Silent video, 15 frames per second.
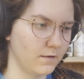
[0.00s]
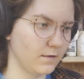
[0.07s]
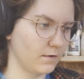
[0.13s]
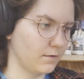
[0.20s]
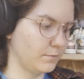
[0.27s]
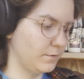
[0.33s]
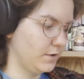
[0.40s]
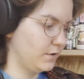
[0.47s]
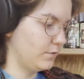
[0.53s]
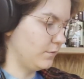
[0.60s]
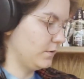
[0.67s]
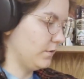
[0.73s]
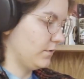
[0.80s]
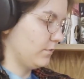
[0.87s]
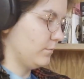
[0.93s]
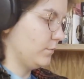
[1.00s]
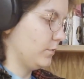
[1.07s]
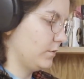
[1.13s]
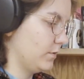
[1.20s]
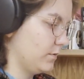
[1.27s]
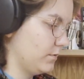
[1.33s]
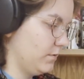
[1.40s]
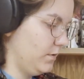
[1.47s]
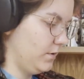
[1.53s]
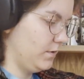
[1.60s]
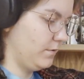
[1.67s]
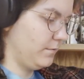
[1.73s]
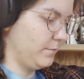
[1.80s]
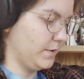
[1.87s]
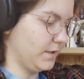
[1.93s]
think I'm going to go a little more
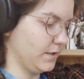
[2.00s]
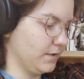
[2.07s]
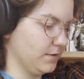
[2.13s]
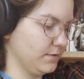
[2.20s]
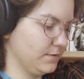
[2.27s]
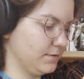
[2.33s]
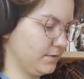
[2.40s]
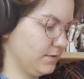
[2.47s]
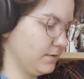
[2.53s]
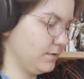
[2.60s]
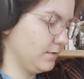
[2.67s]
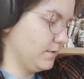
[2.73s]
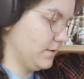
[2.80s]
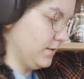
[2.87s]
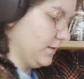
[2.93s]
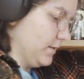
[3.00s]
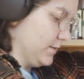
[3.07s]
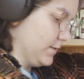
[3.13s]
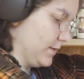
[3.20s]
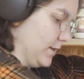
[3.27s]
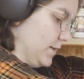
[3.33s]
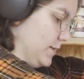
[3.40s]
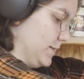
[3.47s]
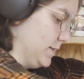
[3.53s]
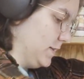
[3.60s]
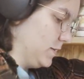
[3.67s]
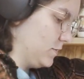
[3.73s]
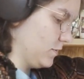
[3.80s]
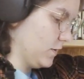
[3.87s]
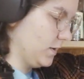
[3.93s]
because it's going to
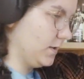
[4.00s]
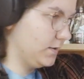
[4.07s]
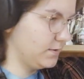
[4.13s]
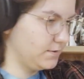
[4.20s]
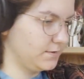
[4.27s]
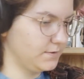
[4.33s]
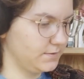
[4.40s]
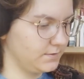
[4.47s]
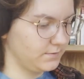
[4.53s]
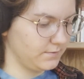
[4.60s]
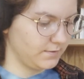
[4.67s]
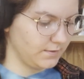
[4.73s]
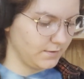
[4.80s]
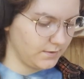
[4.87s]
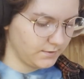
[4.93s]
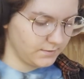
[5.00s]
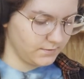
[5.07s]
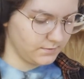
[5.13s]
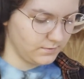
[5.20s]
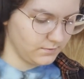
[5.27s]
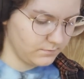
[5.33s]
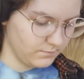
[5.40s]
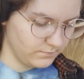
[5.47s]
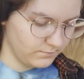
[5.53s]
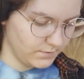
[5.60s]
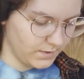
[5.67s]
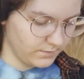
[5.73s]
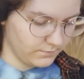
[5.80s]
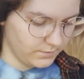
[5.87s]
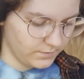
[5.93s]
decrease the next
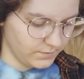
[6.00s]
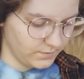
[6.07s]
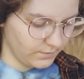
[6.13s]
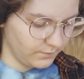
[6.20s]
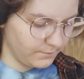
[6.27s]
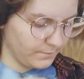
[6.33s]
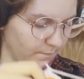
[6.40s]
round or so.